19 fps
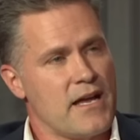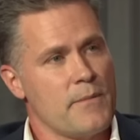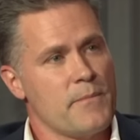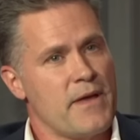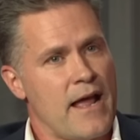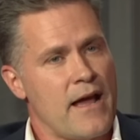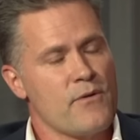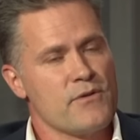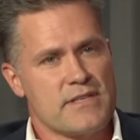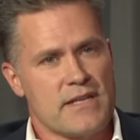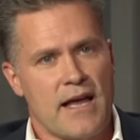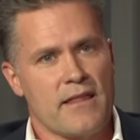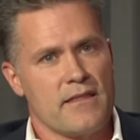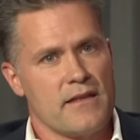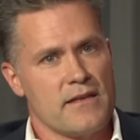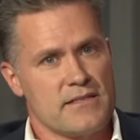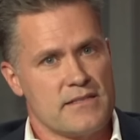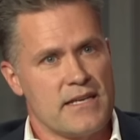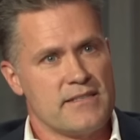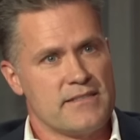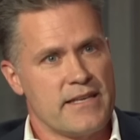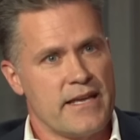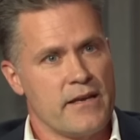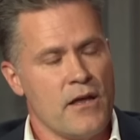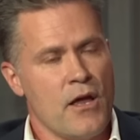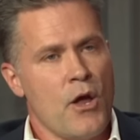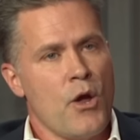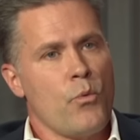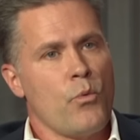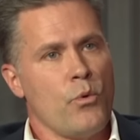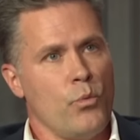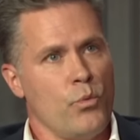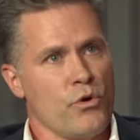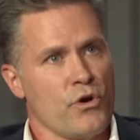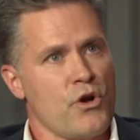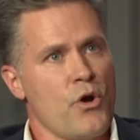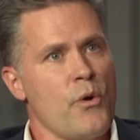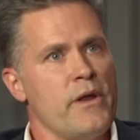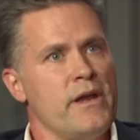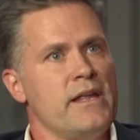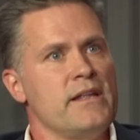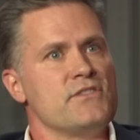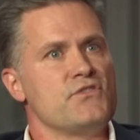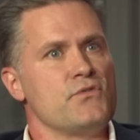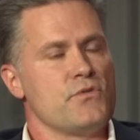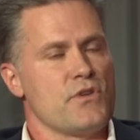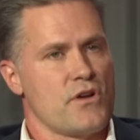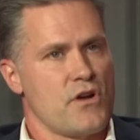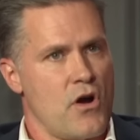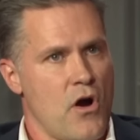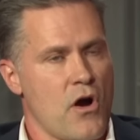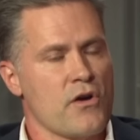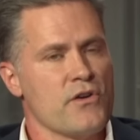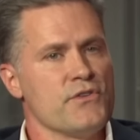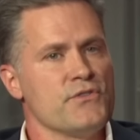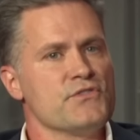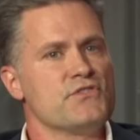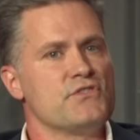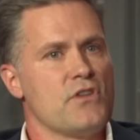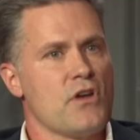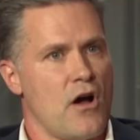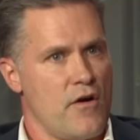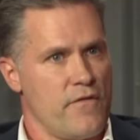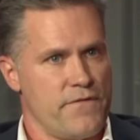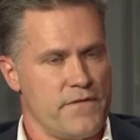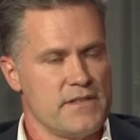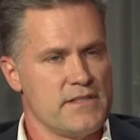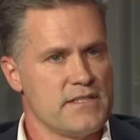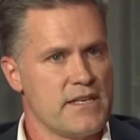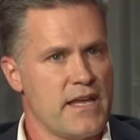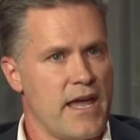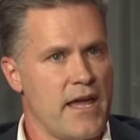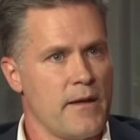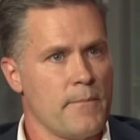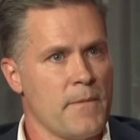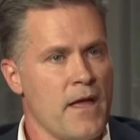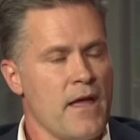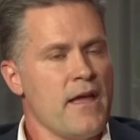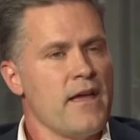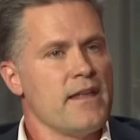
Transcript: time, and I was on this, I said, when we're going into the Cardinals Dolphins game,